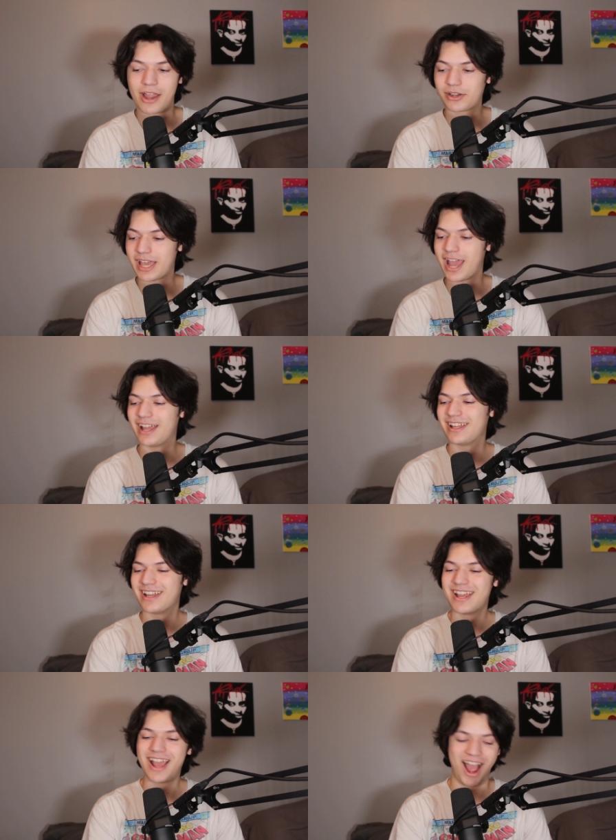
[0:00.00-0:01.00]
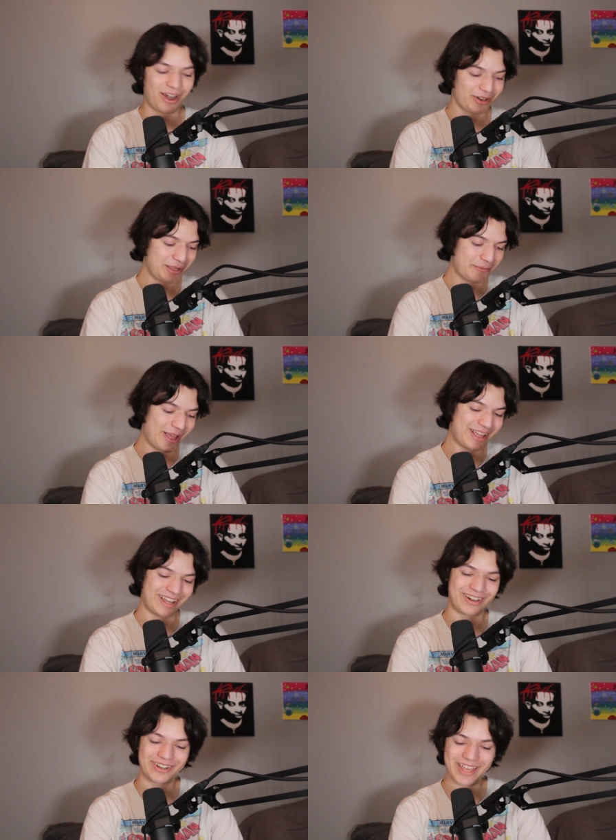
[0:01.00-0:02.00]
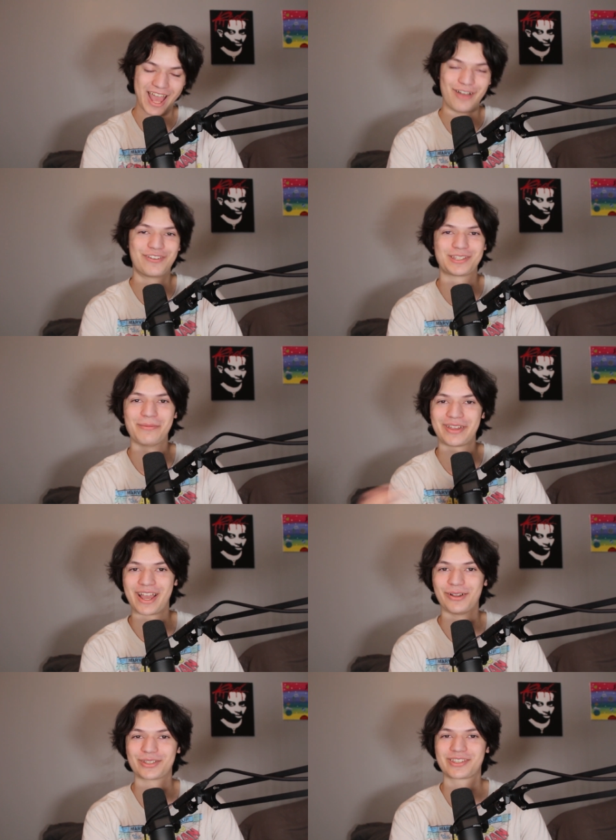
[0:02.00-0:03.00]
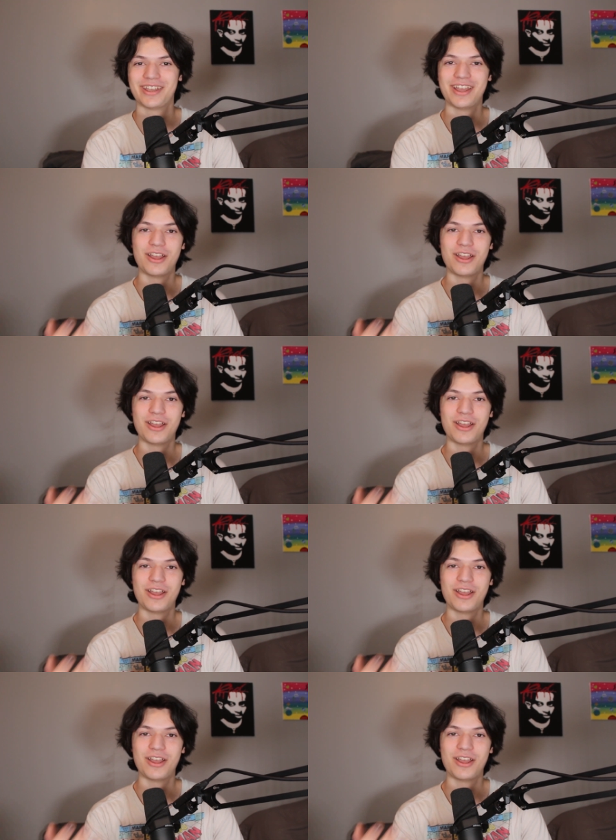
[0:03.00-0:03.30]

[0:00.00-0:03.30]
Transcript: I already I already have something else